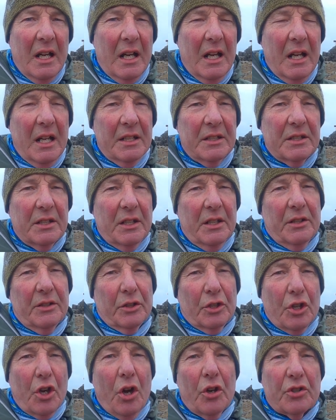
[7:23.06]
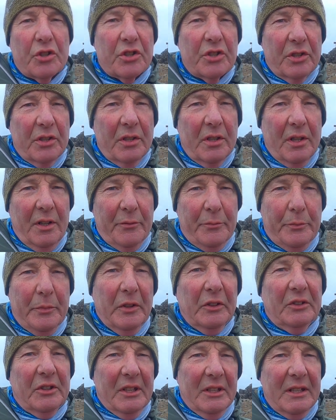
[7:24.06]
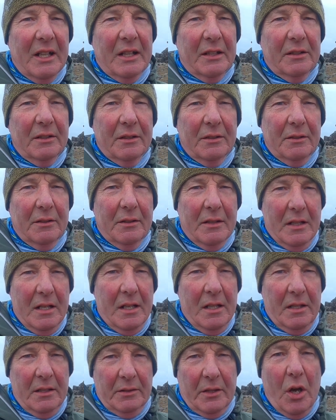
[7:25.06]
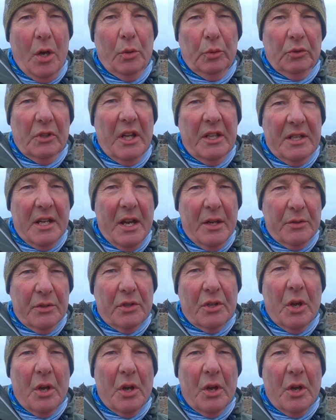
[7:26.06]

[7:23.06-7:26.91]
and the cost of building that whole lighthouse